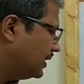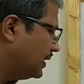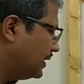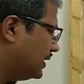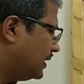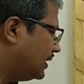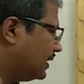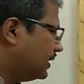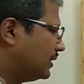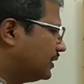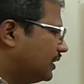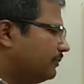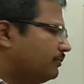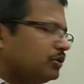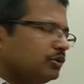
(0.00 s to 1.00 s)
and under
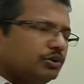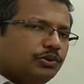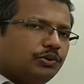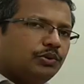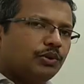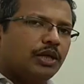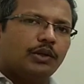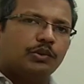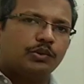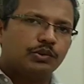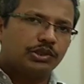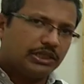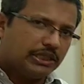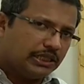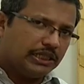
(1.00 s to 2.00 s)
heptose you don't have to
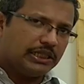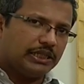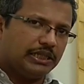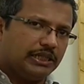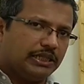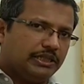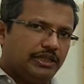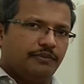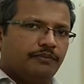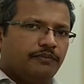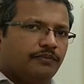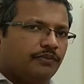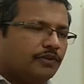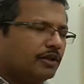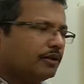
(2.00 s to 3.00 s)
study anything.
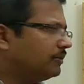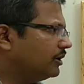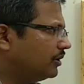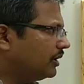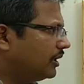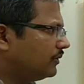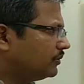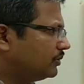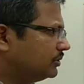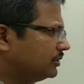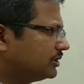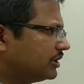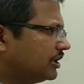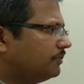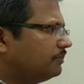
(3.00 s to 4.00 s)
But you have to
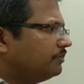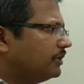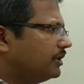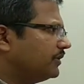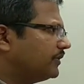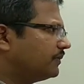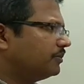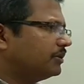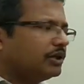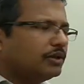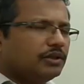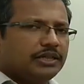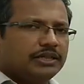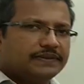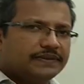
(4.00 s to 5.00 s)
just keep these
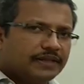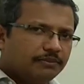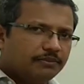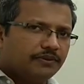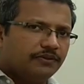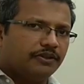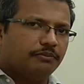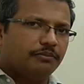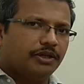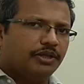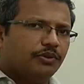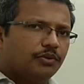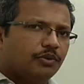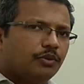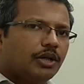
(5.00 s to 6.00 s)
particular examples in
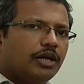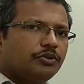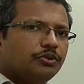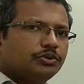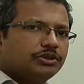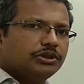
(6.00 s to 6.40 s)
mind. You don't have to